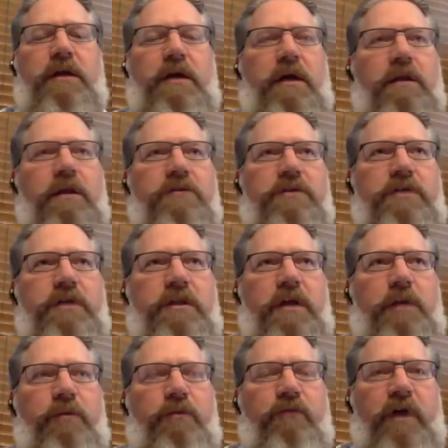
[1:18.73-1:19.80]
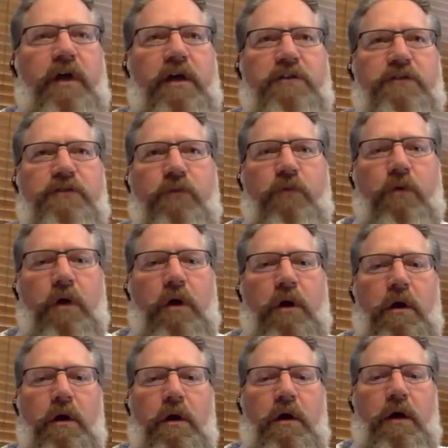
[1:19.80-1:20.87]
technology that provides for
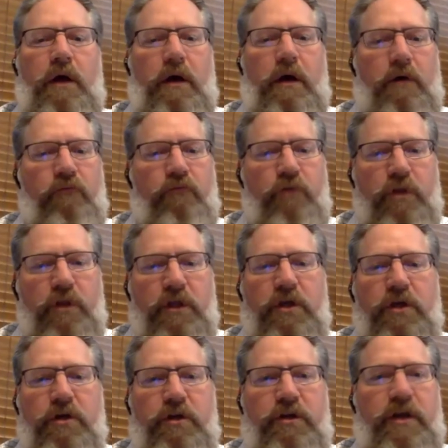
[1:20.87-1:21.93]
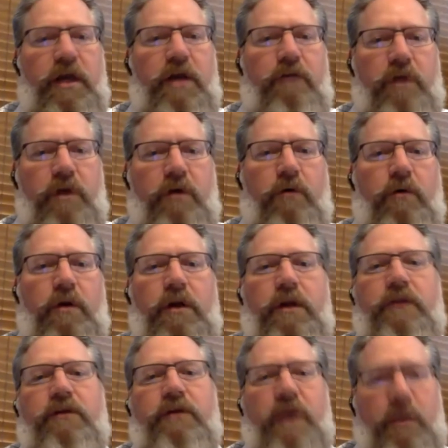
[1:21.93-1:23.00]
really good data recording
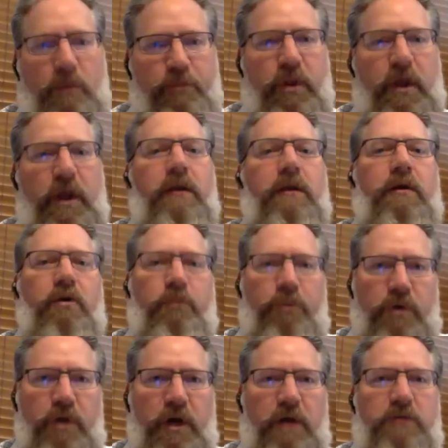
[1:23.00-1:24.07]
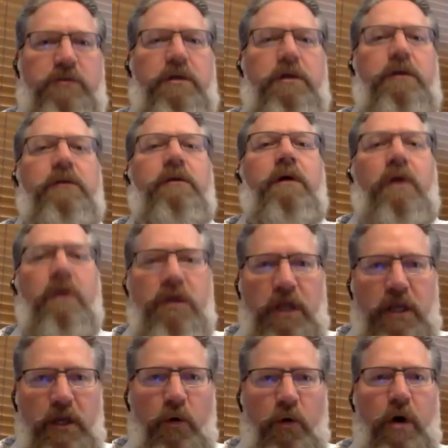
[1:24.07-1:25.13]
at the time of planting or production,
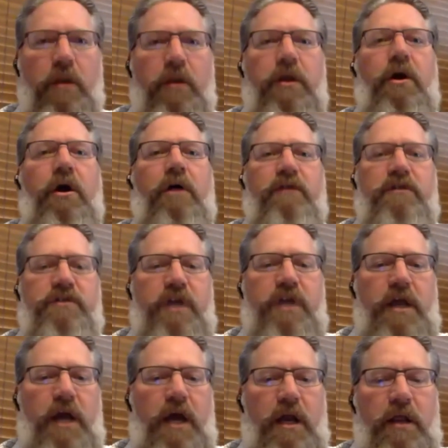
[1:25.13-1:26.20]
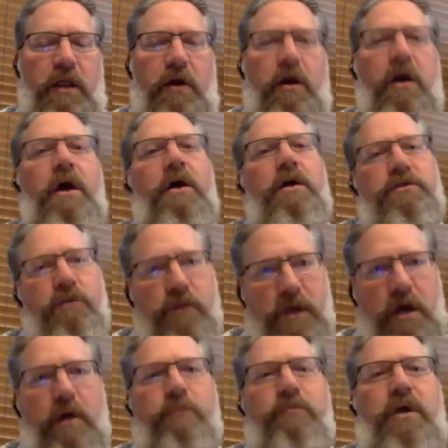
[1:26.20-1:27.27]
getting quality harvest data out of there. So
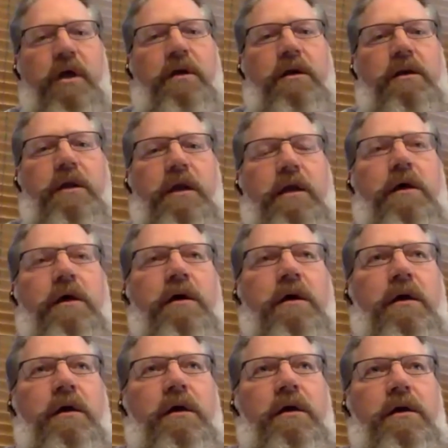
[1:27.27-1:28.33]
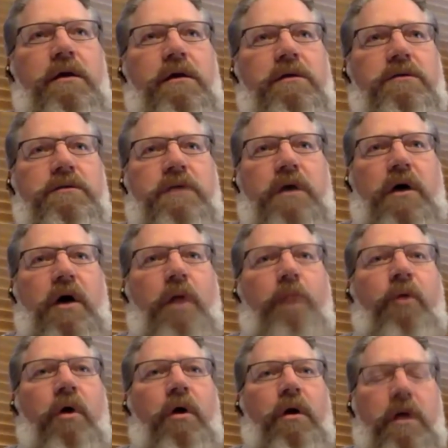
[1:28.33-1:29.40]
the uptake of data is a
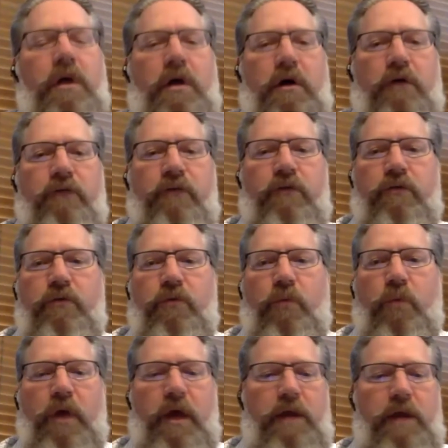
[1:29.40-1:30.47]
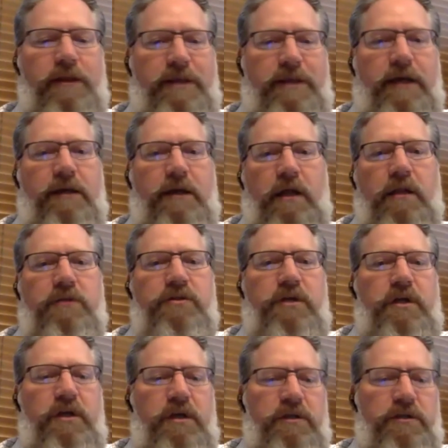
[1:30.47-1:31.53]
part of the way the
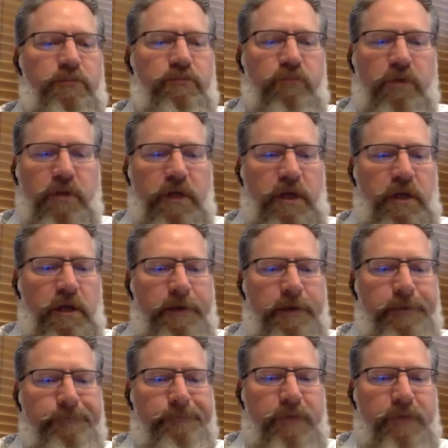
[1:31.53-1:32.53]
technology is really,